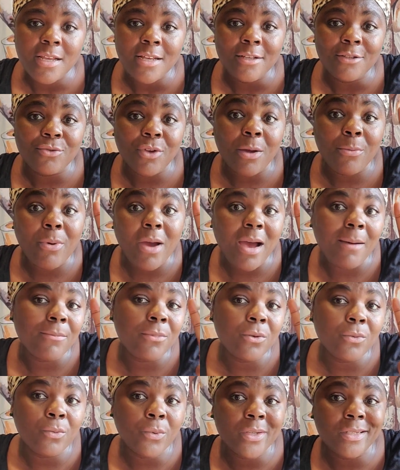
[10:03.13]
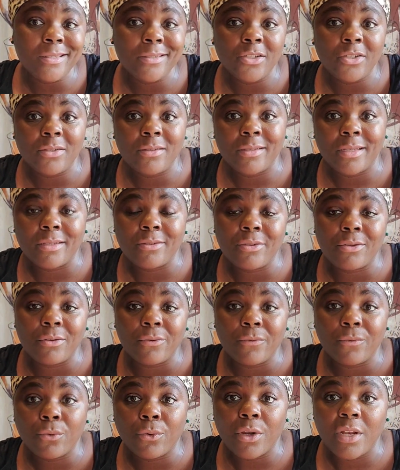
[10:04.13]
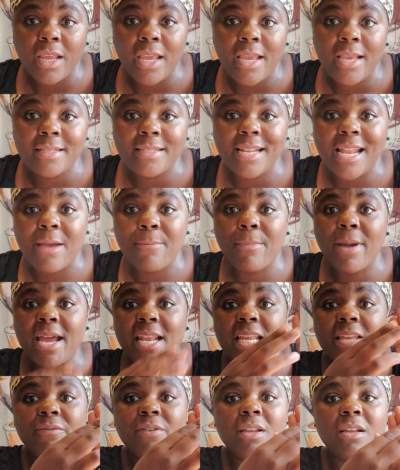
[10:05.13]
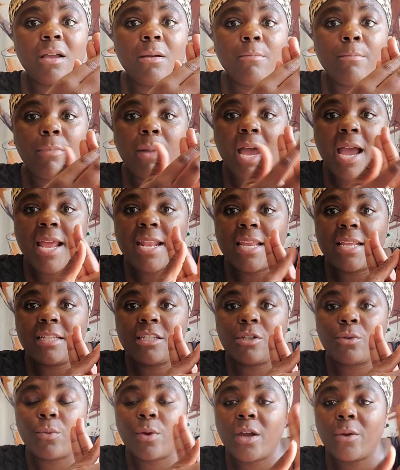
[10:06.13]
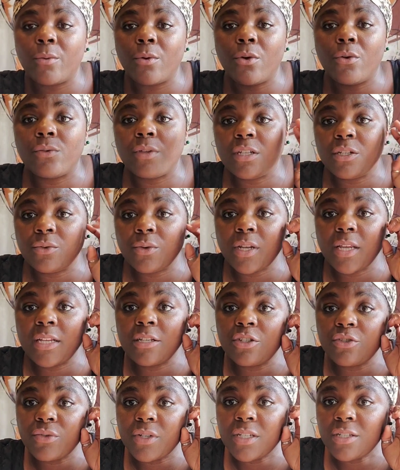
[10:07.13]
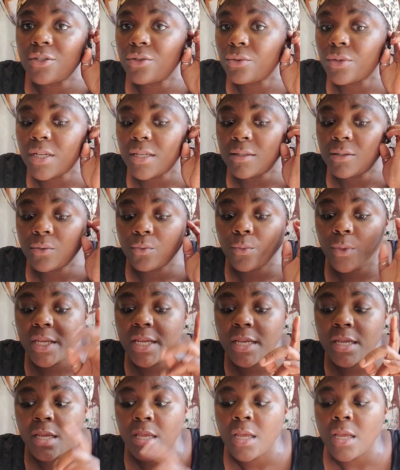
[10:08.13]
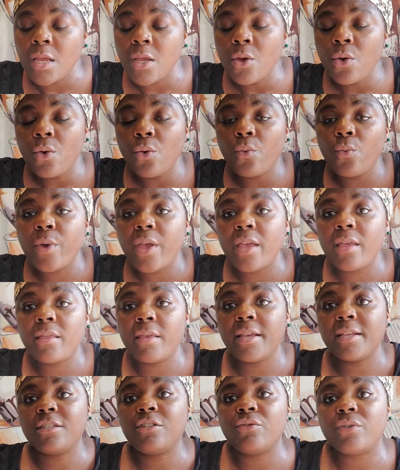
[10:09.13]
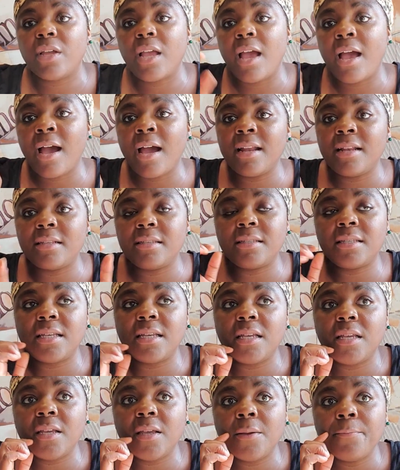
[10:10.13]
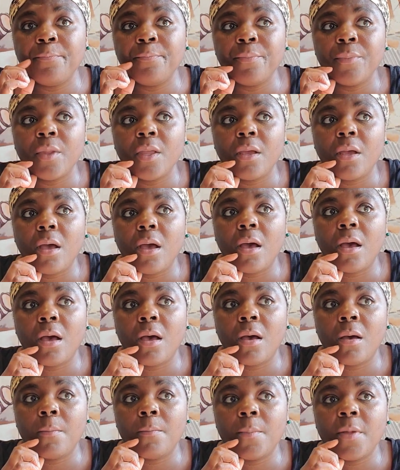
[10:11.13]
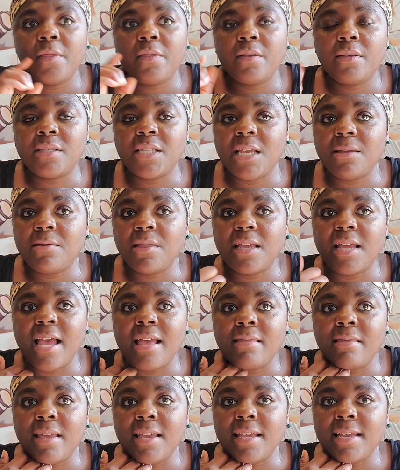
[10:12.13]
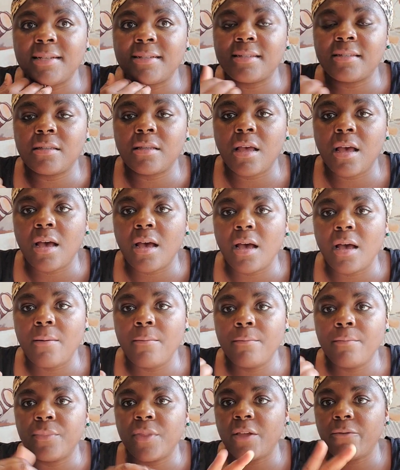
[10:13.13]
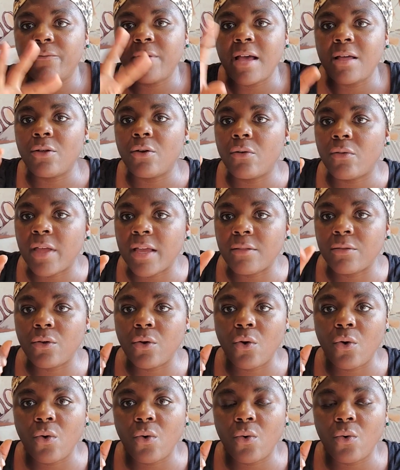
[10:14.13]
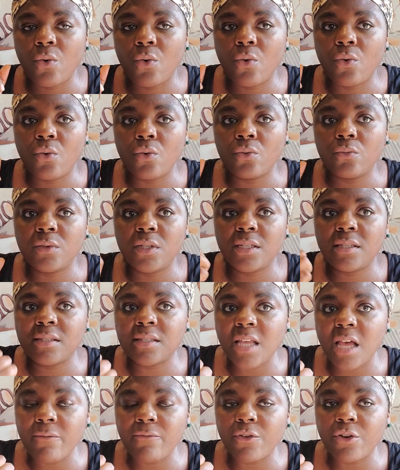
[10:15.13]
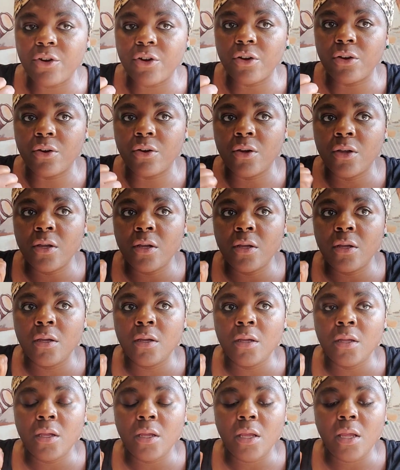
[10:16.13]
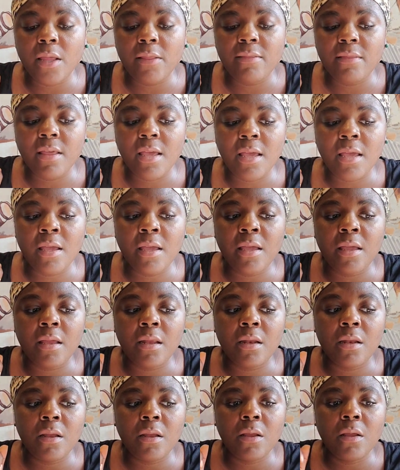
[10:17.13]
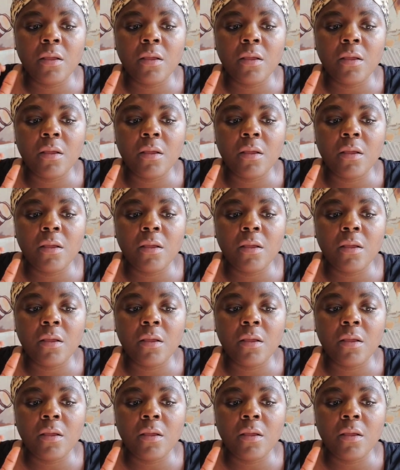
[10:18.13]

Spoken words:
So I probably would just stick to the 4 days, and I might even combine it to where we're only doing history 2 days a week. With History Odyssey, the same thing. I think it's they follow like the whole discover, and then